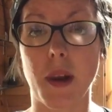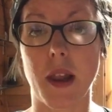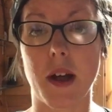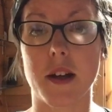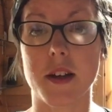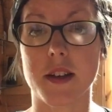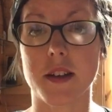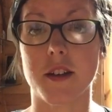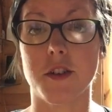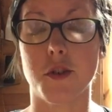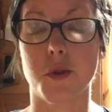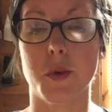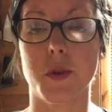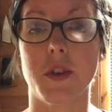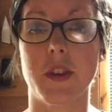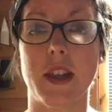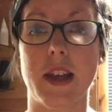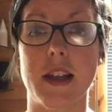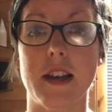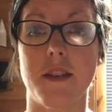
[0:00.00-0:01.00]
blood
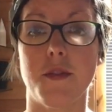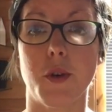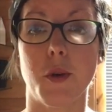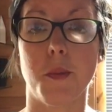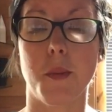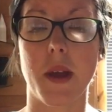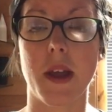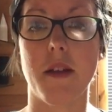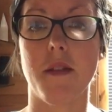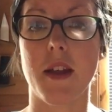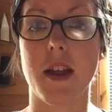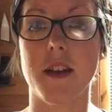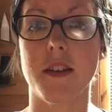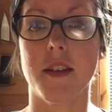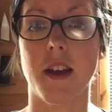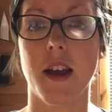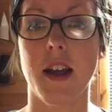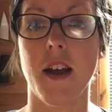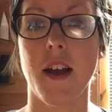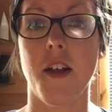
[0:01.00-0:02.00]
towards the end of your period,